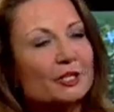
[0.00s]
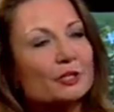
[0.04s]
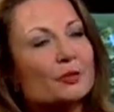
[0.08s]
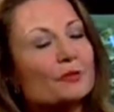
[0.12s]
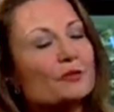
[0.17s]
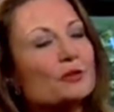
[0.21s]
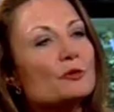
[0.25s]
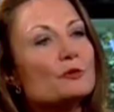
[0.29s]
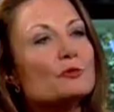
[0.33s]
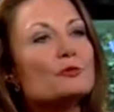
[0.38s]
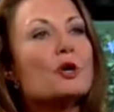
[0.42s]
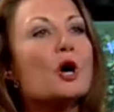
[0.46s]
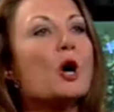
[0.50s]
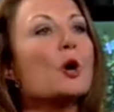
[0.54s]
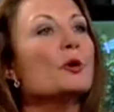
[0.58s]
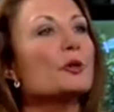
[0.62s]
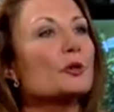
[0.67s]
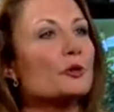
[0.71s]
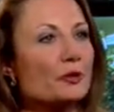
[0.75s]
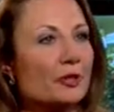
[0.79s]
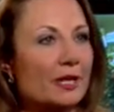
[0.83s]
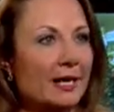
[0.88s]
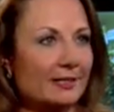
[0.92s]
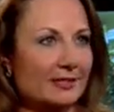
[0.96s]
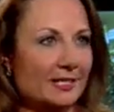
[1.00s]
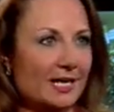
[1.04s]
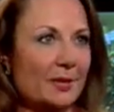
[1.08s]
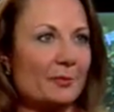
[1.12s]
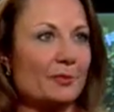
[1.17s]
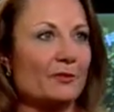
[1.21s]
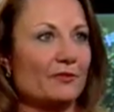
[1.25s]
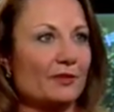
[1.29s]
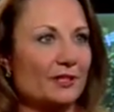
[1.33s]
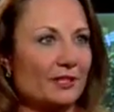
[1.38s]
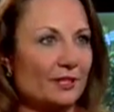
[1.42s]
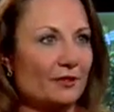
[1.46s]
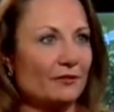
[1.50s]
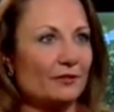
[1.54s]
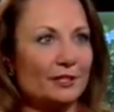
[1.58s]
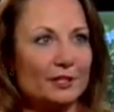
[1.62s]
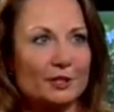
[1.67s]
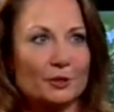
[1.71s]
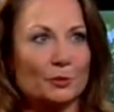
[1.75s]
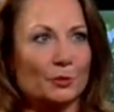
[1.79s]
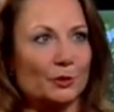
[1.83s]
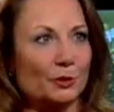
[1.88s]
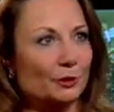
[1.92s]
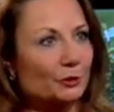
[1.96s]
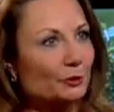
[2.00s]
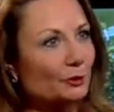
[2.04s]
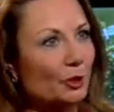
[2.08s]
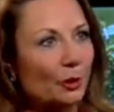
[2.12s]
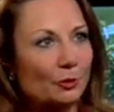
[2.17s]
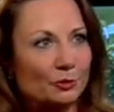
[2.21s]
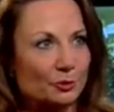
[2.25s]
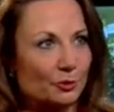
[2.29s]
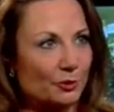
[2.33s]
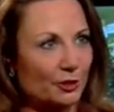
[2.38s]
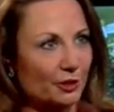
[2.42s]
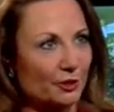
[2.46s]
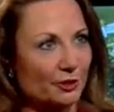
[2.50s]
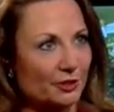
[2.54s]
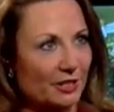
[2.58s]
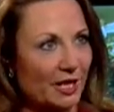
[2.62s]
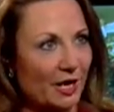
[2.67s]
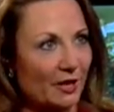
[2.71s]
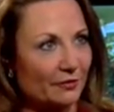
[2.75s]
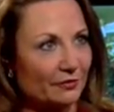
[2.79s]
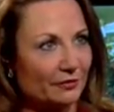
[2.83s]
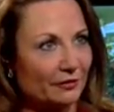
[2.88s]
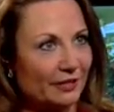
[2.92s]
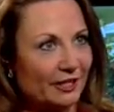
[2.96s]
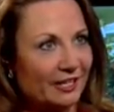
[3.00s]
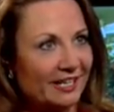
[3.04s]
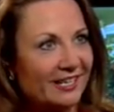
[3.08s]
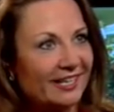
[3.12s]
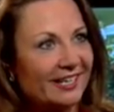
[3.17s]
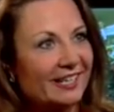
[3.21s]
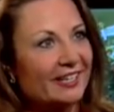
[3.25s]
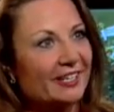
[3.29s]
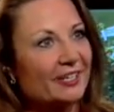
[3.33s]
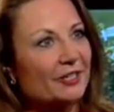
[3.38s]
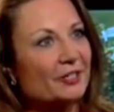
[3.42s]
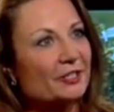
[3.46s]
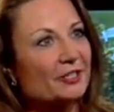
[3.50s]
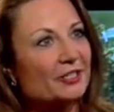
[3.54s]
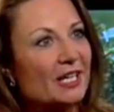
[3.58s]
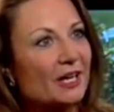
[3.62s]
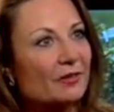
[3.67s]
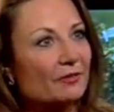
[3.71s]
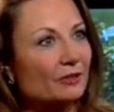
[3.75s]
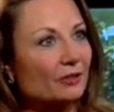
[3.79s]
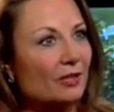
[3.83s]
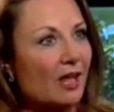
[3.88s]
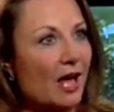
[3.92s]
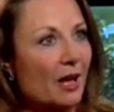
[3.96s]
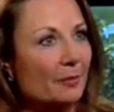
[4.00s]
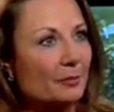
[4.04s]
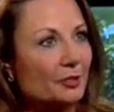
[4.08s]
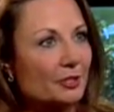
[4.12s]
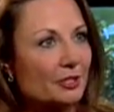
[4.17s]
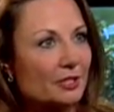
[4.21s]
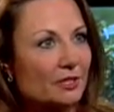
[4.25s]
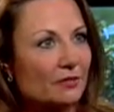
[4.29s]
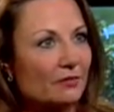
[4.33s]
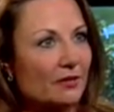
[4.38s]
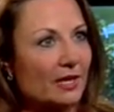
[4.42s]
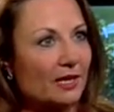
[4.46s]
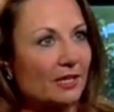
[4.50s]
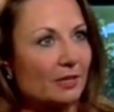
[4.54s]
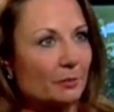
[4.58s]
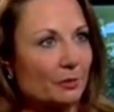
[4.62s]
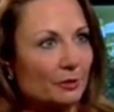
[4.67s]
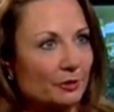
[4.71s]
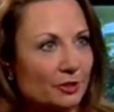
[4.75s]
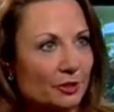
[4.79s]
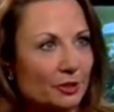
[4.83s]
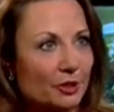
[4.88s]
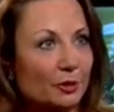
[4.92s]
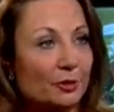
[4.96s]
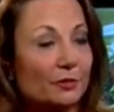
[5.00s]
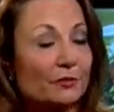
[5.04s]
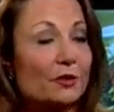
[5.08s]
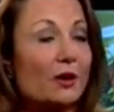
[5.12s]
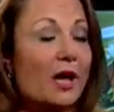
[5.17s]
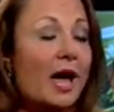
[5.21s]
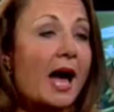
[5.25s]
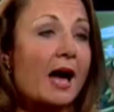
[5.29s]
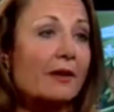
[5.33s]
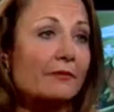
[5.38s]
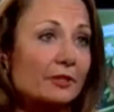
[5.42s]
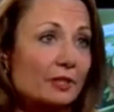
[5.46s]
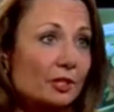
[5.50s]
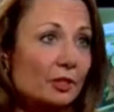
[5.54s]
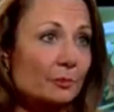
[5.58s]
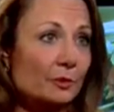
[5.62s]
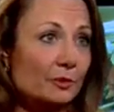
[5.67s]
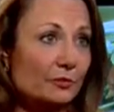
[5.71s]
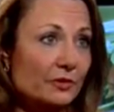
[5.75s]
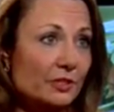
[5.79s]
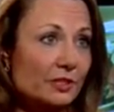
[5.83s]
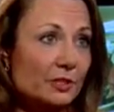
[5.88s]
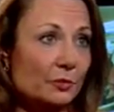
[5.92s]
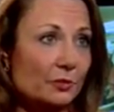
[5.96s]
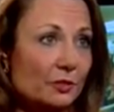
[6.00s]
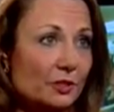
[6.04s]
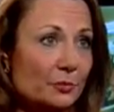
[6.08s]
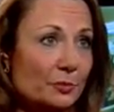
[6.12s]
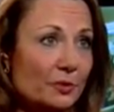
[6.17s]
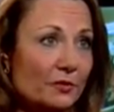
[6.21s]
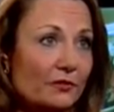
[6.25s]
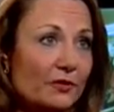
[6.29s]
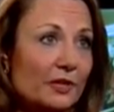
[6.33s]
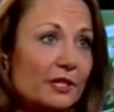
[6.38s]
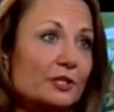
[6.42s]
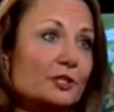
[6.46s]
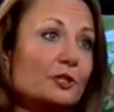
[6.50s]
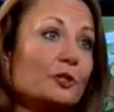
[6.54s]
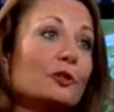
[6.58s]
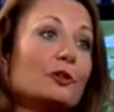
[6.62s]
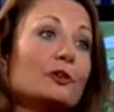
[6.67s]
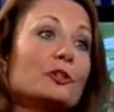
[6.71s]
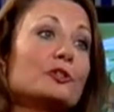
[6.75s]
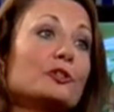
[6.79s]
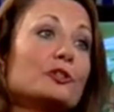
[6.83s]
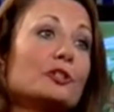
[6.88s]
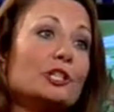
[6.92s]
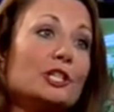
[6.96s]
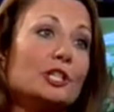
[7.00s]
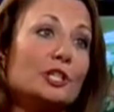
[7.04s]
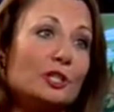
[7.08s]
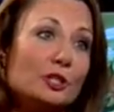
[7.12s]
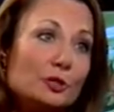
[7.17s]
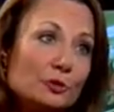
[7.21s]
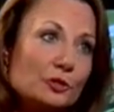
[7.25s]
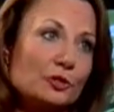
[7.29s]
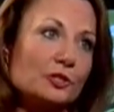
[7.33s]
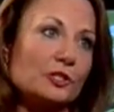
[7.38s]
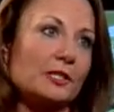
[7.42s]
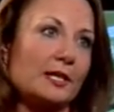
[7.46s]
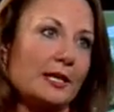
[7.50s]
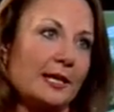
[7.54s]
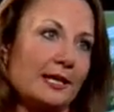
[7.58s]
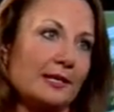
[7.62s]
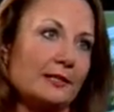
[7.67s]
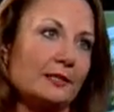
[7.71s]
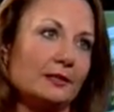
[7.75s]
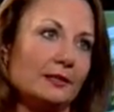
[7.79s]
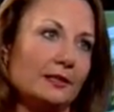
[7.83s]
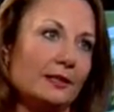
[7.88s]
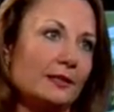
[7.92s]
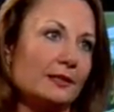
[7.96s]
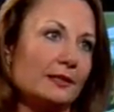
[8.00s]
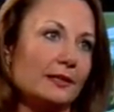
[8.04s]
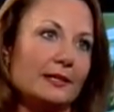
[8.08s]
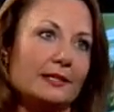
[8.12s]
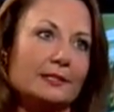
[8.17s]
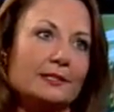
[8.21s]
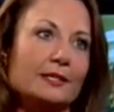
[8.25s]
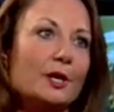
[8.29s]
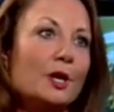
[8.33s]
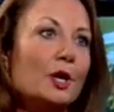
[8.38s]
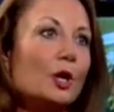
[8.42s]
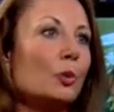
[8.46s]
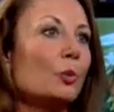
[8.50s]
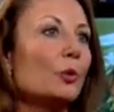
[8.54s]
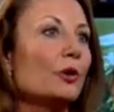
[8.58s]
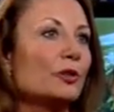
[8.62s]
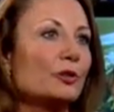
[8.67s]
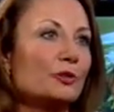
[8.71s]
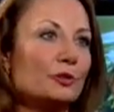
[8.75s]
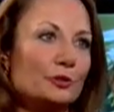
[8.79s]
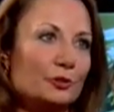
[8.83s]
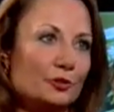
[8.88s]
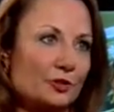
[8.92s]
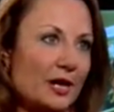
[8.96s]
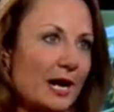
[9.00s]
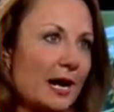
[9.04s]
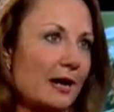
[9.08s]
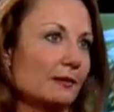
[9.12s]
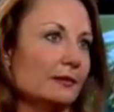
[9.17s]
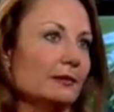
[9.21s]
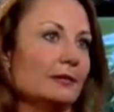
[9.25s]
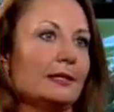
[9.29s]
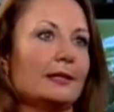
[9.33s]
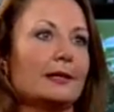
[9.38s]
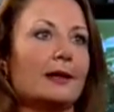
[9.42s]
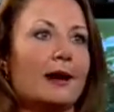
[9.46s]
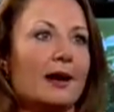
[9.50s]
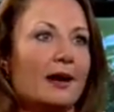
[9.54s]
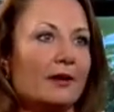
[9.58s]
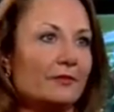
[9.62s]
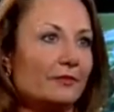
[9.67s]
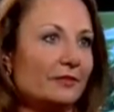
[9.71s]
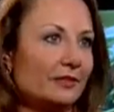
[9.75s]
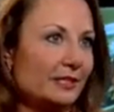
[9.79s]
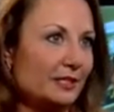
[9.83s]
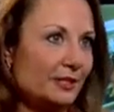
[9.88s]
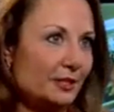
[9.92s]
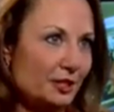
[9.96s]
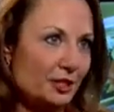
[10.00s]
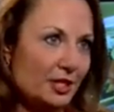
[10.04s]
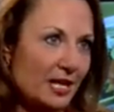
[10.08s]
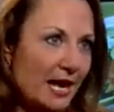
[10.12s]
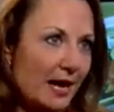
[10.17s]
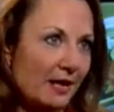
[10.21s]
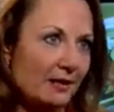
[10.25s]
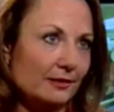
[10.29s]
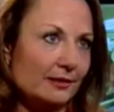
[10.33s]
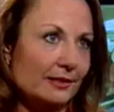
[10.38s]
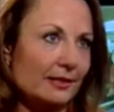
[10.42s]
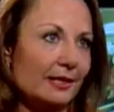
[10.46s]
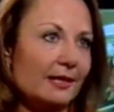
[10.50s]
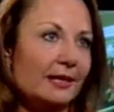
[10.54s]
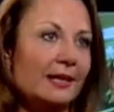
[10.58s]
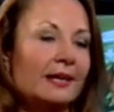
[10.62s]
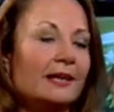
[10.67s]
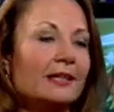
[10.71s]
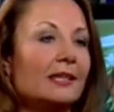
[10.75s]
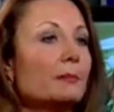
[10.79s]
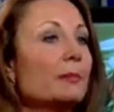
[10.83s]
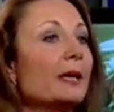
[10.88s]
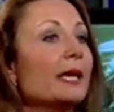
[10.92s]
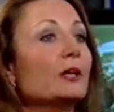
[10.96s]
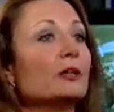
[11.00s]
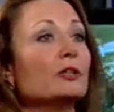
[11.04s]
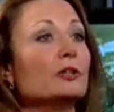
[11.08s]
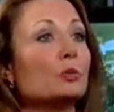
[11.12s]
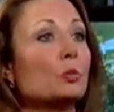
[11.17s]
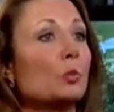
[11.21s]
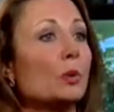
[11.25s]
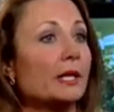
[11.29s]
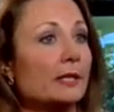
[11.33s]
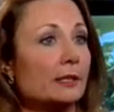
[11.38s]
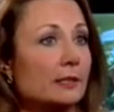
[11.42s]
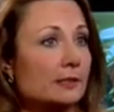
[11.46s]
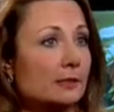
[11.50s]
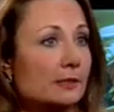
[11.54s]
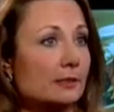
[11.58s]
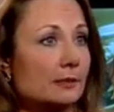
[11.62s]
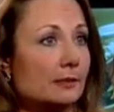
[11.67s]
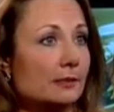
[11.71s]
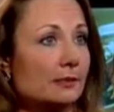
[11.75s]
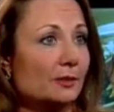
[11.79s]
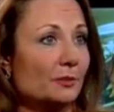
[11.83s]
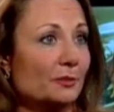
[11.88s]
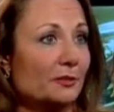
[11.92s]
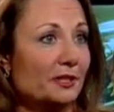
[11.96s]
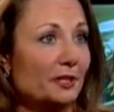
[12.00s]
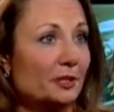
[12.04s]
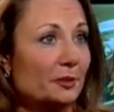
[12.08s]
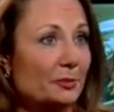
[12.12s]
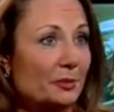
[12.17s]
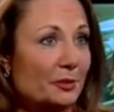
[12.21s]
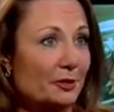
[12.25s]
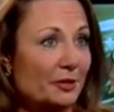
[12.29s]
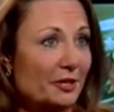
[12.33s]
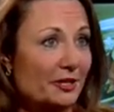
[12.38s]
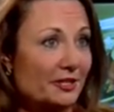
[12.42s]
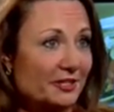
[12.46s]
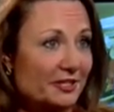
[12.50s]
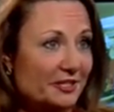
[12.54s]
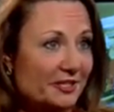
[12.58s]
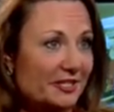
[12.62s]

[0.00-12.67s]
So if you know you're that type of individual, don't do it yourself. There are several options available to you. If you have a human resource professional, they're usually used to handling things with neutrality, confidentiality. They make good witnesses when they're put on the